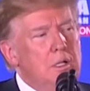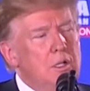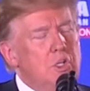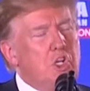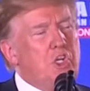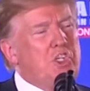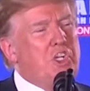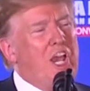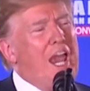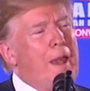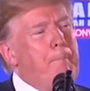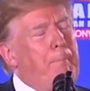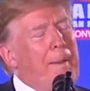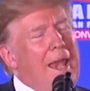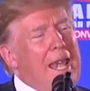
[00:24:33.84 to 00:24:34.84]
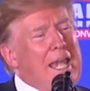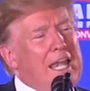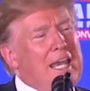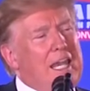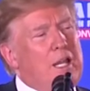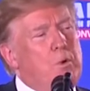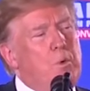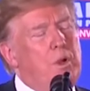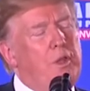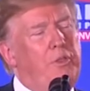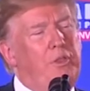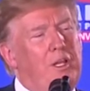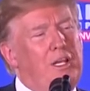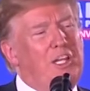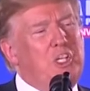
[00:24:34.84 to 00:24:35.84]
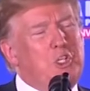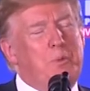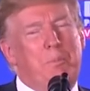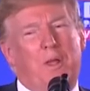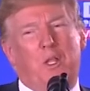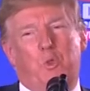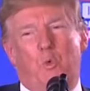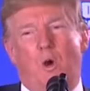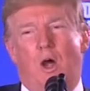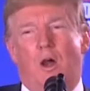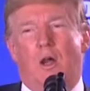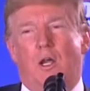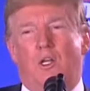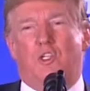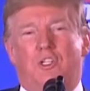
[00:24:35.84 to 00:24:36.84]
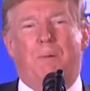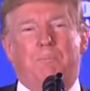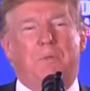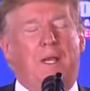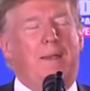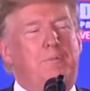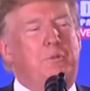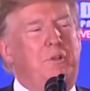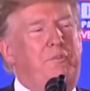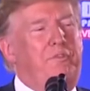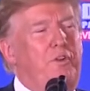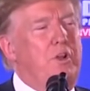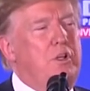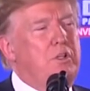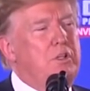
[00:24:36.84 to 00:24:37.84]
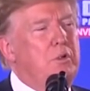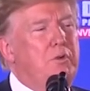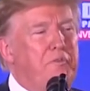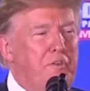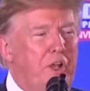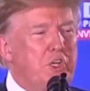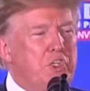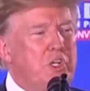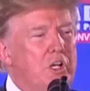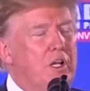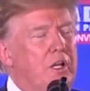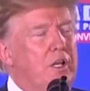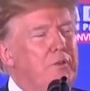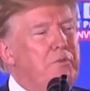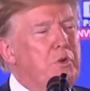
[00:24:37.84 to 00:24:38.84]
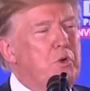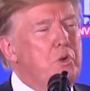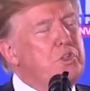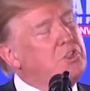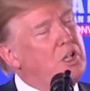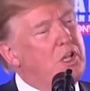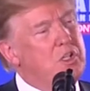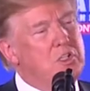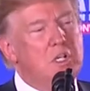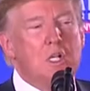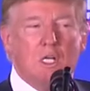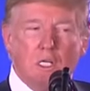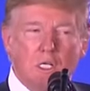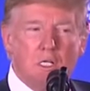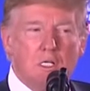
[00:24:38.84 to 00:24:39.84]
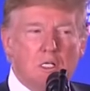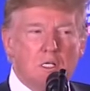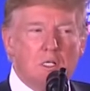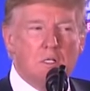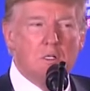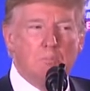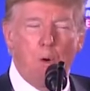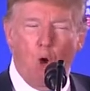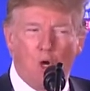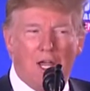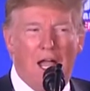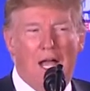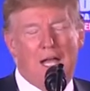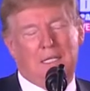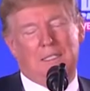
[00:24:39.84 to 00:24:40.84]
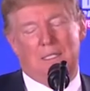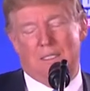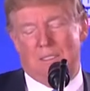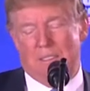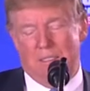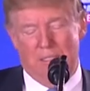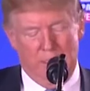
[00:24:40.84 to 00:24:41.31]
She's campaigning with Elizabeth Warren, sometimes referred to affectionately, of course, as Pocahontas.